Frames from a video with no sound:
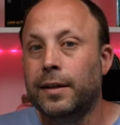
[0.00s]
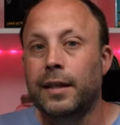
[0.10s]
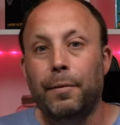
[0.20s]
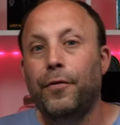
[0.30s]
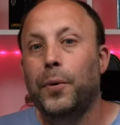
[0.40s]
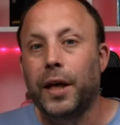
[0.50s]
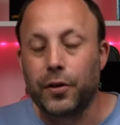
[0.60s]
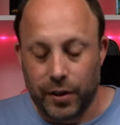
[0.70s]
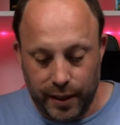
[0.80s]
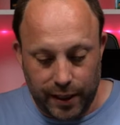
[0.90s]
Now, before we go
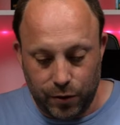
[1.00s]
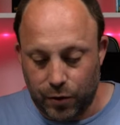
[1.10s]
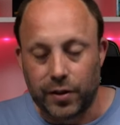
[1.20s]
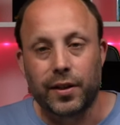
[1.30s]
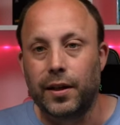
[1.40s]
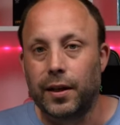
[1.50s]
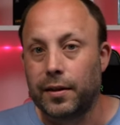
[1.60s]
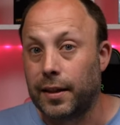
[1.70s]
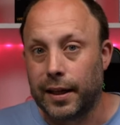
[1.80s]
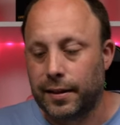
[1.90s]
to the actual, just
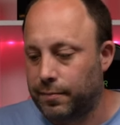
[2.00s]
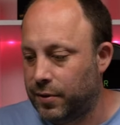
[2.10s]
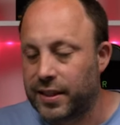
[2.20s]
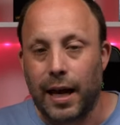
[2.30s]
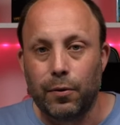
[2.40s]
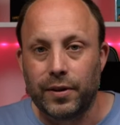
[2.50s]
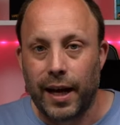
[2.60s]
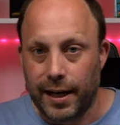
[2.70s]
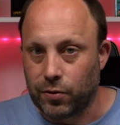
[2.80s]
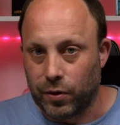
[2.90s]
the sound
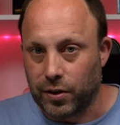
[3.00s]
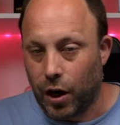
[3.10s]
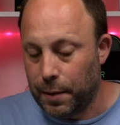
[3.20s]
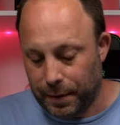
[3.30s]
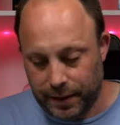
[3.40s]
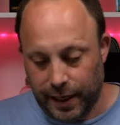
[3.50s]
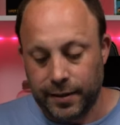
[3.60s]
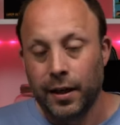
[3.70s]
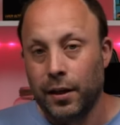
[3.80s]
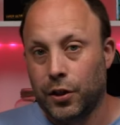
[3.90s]
test or the typing
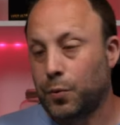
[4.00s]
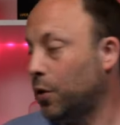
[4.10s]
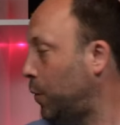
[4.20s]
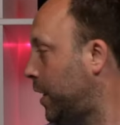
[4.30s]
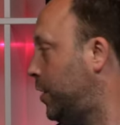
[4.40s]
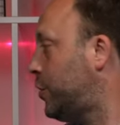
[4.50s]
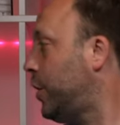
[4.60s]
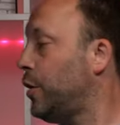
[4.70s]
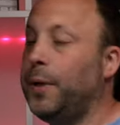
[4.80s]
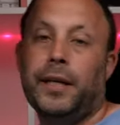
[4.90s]
test, just wanna quickly show
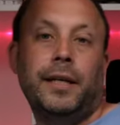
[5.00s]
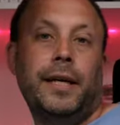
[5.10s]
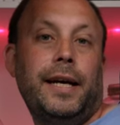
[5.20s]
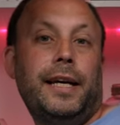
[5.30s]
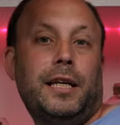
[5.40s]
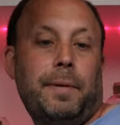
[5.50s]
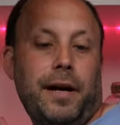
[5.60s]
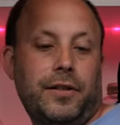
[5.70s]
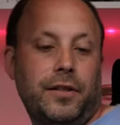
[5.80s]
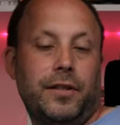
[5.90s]
you it in
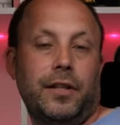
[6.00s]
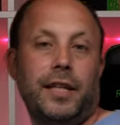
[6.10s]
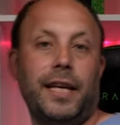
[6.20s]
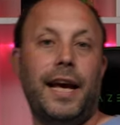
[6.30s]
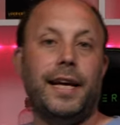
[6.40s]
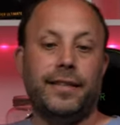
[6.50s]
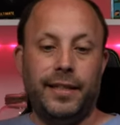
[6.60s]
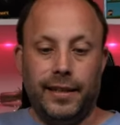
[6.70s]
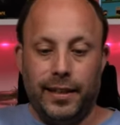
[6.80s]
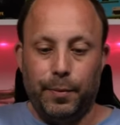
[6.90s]
comparison to the
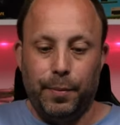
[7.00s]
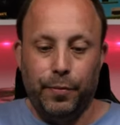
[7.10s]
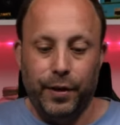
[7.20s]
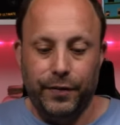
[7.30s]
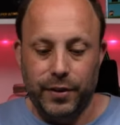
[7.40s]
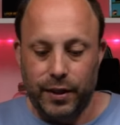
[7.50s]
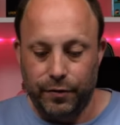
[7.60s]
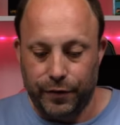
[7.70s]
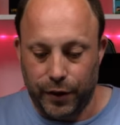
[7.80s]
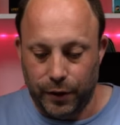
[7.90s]
S60 we previously
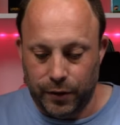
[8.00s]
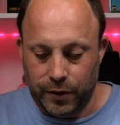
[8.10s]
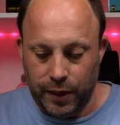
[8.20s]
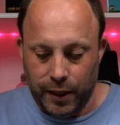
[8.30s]
reviewed.